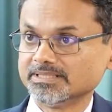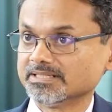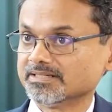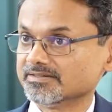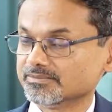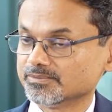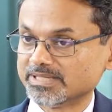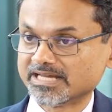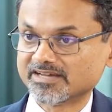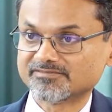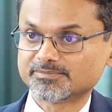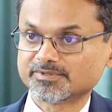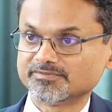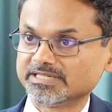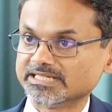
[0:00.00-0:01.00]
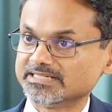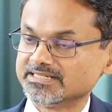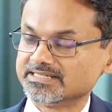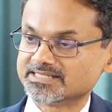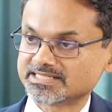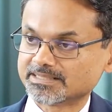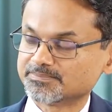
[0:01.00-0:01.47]
have
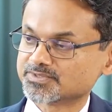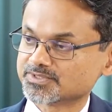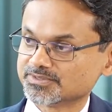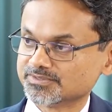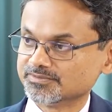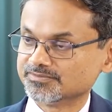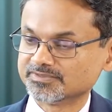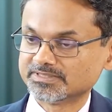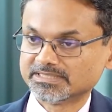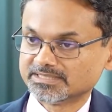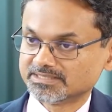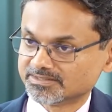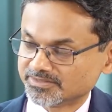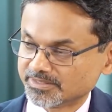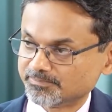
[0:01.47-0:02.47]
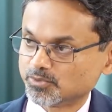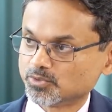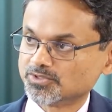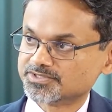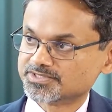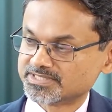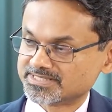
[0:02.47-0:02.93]
provided some sort of
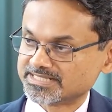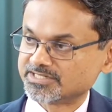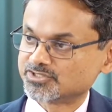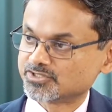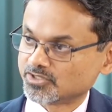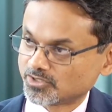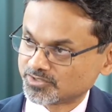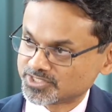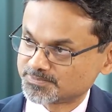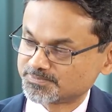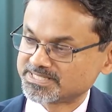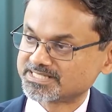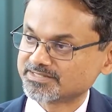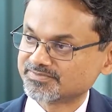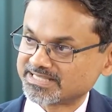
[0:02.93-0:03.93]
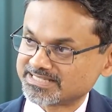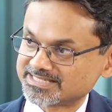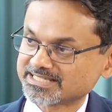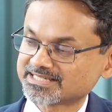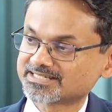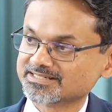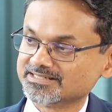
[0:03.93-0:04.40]
reports, etc., on specific
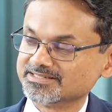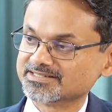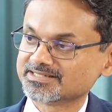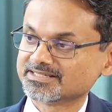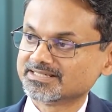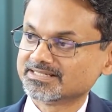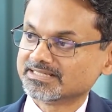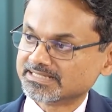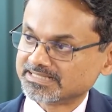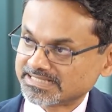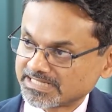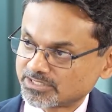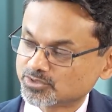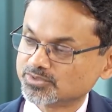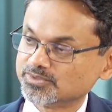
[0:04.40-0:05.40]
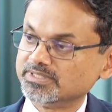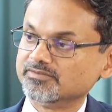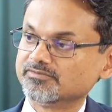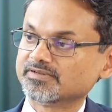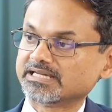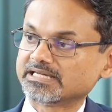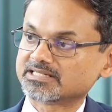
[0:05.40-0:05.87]
sectors that could, in
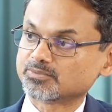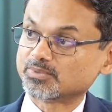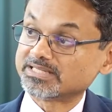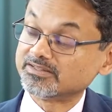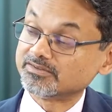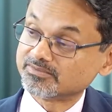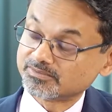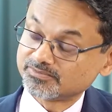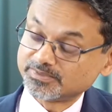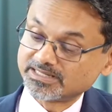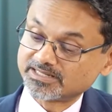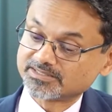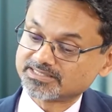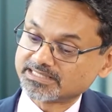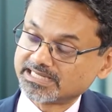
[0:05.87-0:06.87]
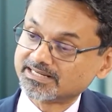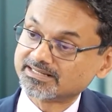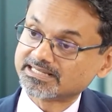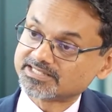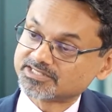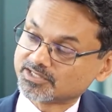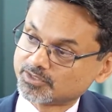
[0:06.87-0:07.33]
fact, where Thailand
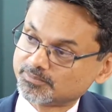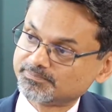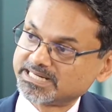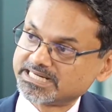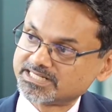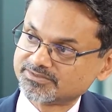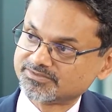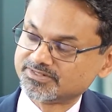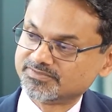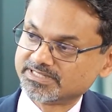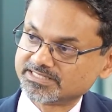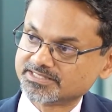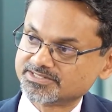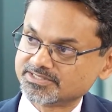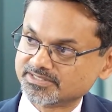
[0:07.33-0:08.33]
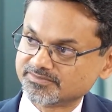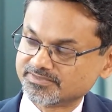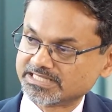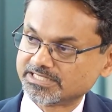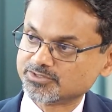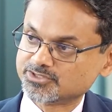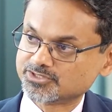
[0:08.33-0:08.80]
has a comparative advantage in the
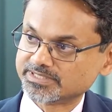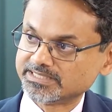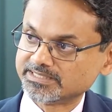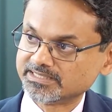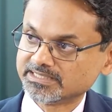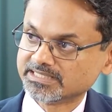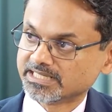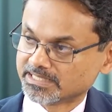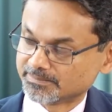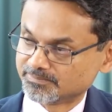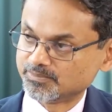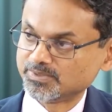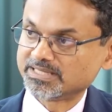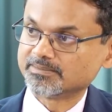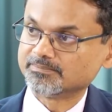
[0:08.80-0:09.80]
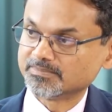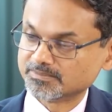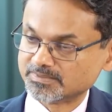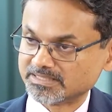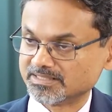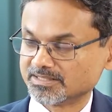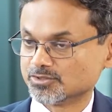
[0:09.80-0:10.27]
value chain, and we can
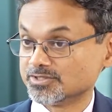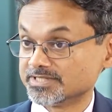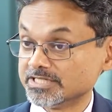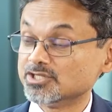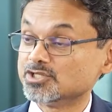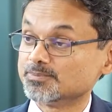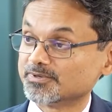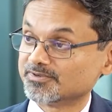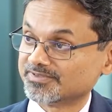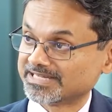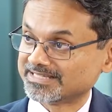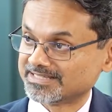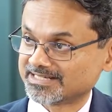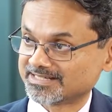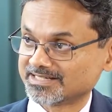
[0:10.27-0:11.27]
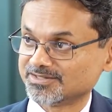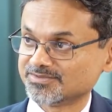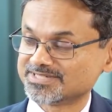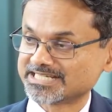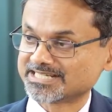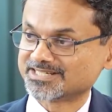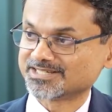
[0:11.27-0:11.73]
continue to provide that kind of
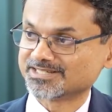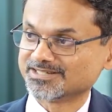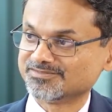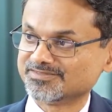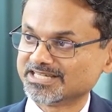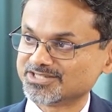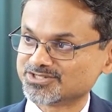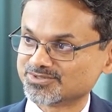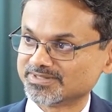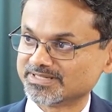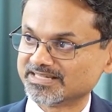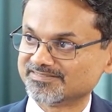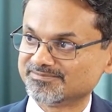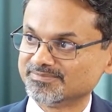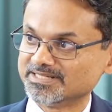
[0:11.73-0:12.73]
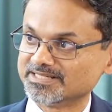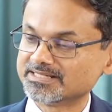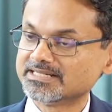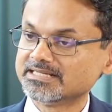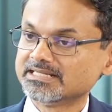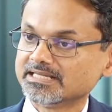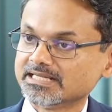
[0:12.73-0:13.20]
technical advice to the government
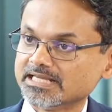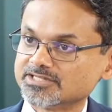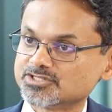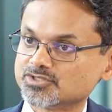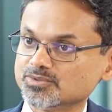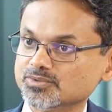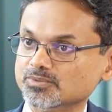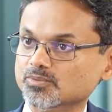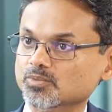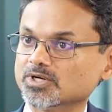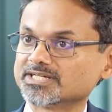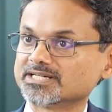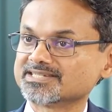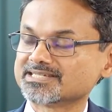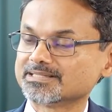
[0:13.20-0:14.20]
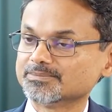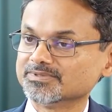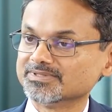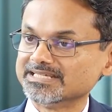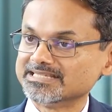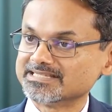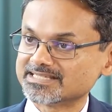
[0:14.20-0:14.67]
as to what are some of
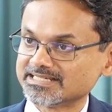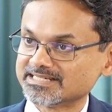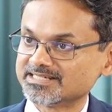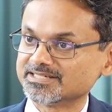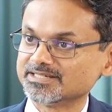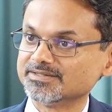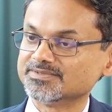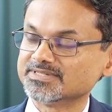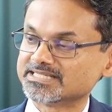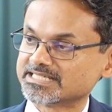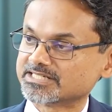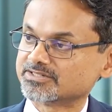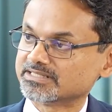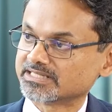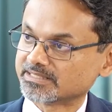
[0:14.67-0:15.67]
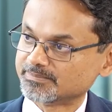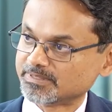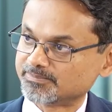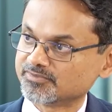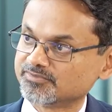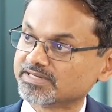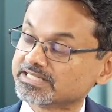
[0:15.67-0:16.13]
the incentives, etc., that can be
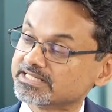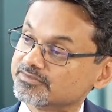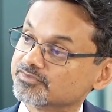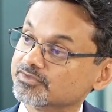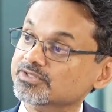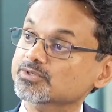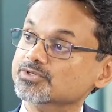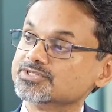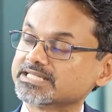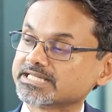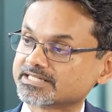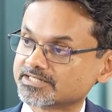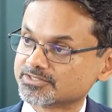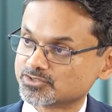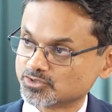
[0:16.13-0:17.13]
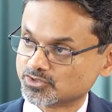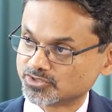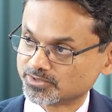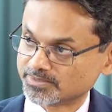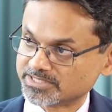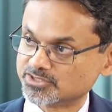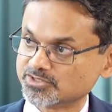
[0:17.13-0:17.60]
provided for those sectors to
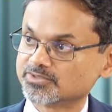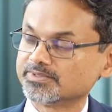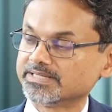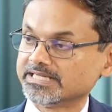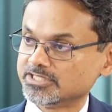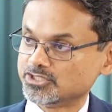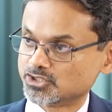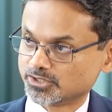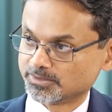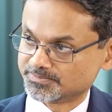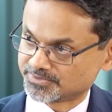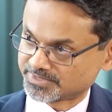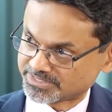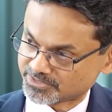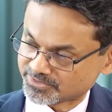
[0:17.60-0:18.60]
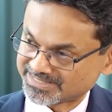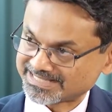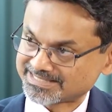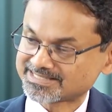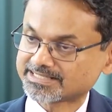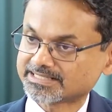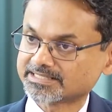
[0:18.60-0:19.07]
grow and to create jobs, right? So
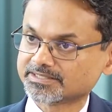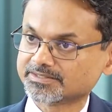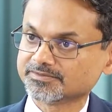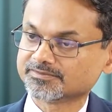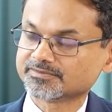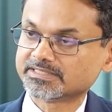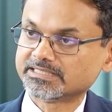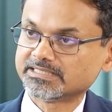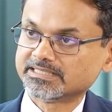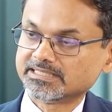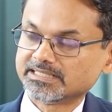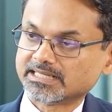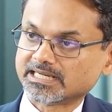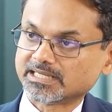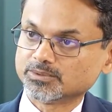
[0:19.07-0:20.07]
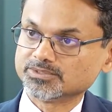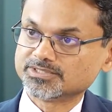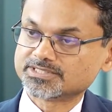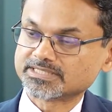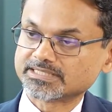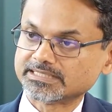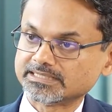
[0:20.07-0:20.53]
that's kind of, I would
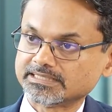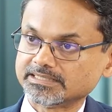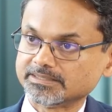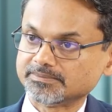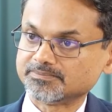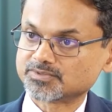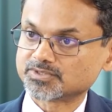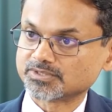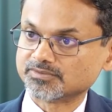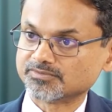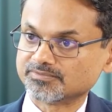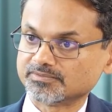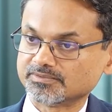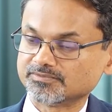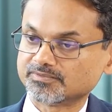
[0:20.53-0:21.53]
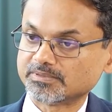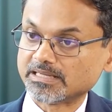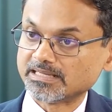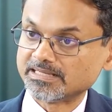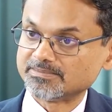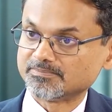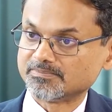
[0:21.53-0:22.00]
say, sort of
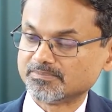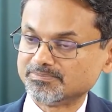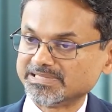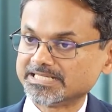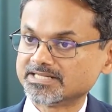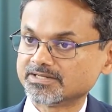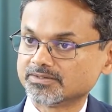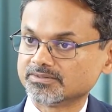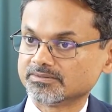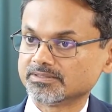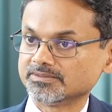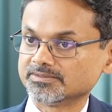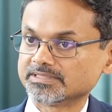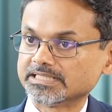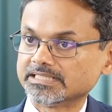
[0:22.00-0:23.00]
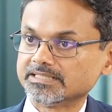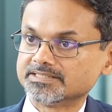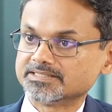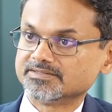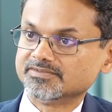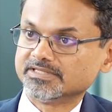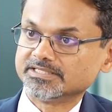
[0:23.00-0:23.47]
in building on Thailand's
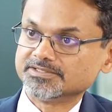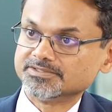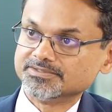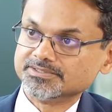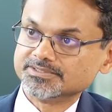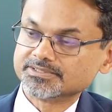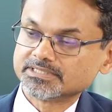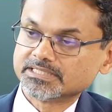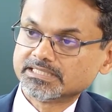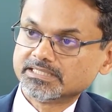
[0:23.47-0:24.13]
advantages.